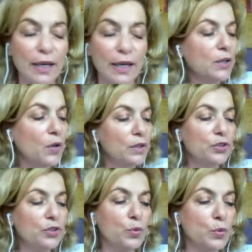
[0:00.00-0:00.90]
I know
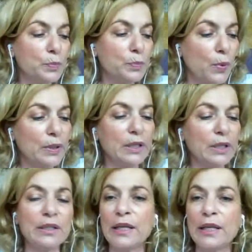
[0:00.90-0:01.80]
that you were born
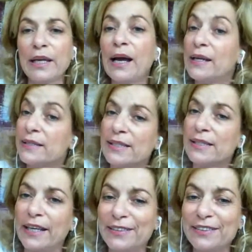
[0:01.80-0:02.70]
in
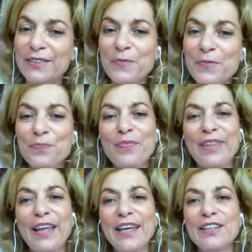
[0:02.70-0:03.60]
Iceland,
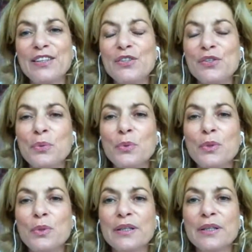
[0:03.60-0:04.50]
and you
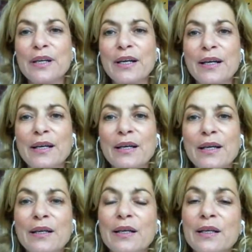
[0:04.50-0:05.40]
were,
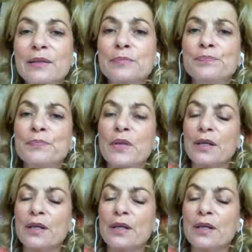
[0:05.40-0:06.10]
and